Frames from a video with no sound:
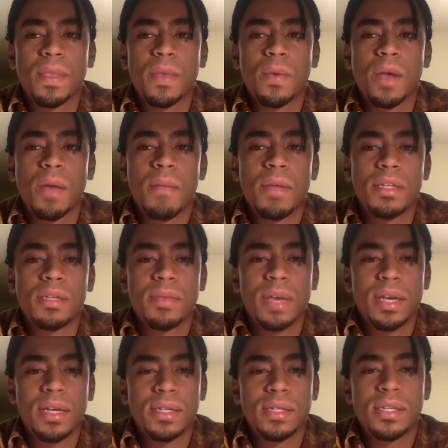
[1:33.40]
meant to
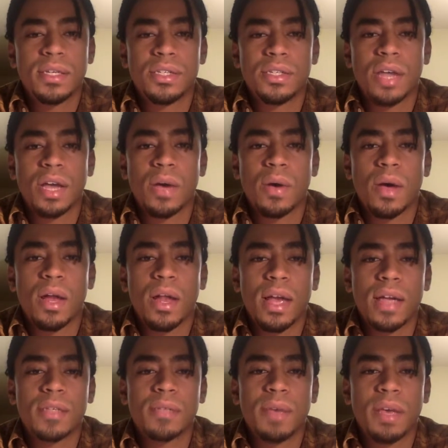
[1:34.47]
make a decision, I
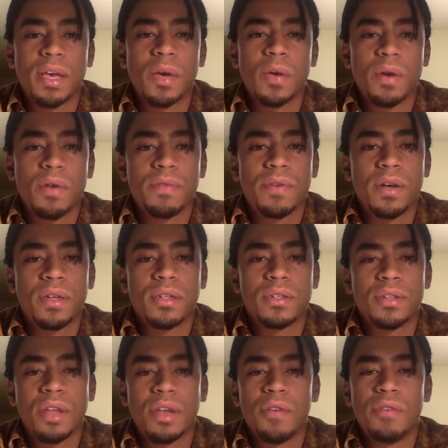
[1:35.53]
like to make it quite fast
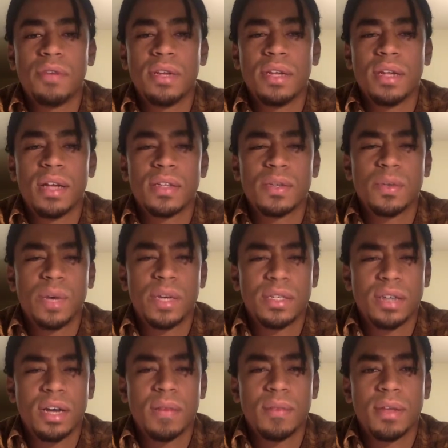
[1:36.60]
because I don't really like to waste
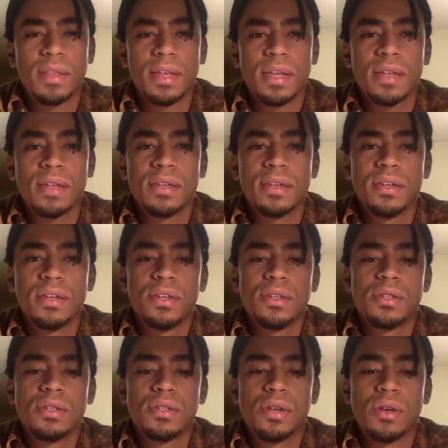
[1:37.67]
time like that.
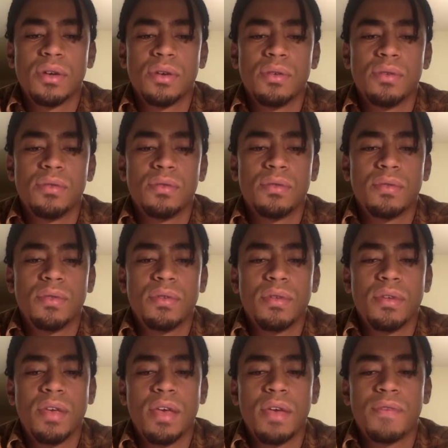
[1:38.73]
So
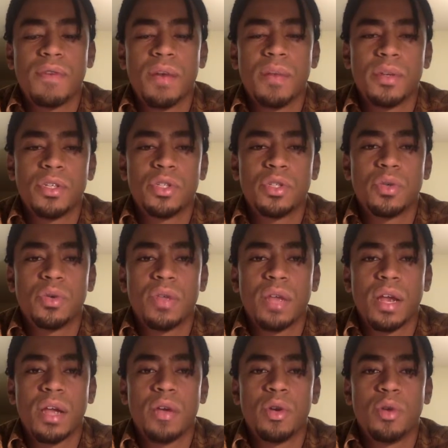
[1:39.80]
if I'm unsure, then
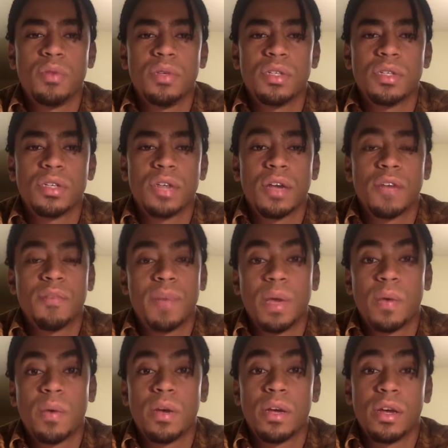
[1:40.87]
I normally just kind of
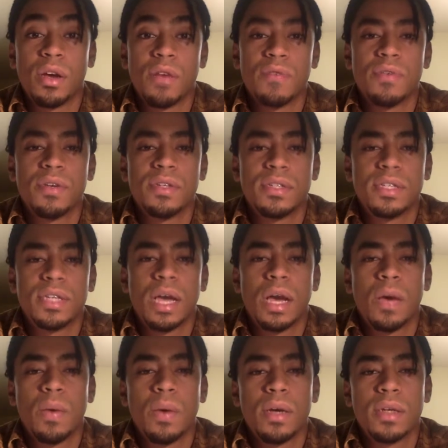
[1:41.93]
pick one and go for it and see how
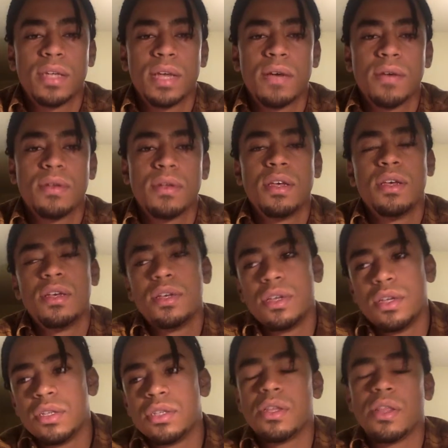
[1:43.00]
it works out.
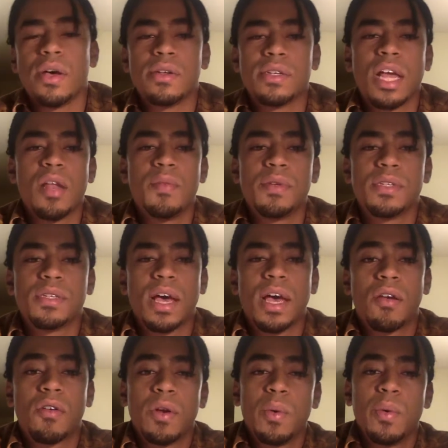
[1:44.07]
So there was elements I
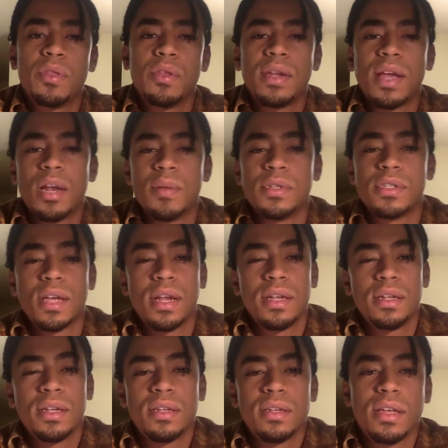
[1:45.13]
agree with and elements that I
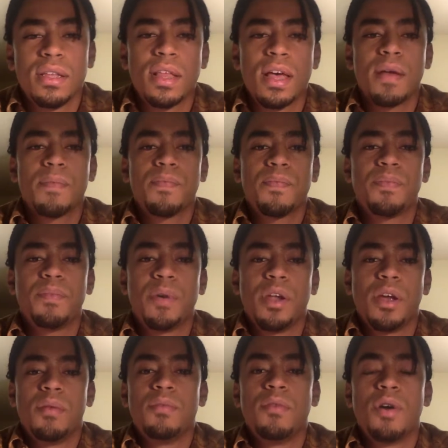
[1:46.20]
didn't in that. But
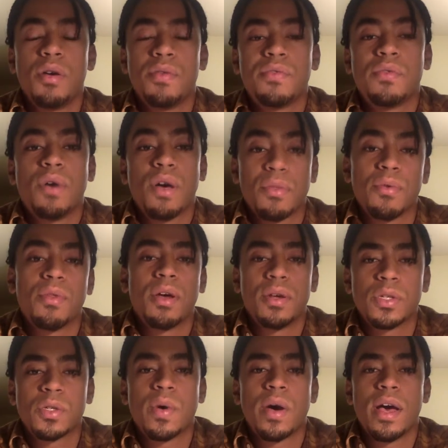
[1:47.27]
overall, I thought that
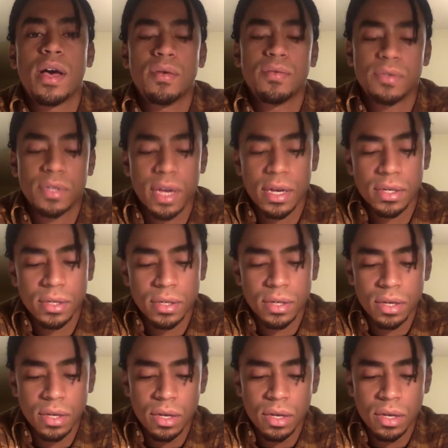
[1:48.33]
was quite a helpful test.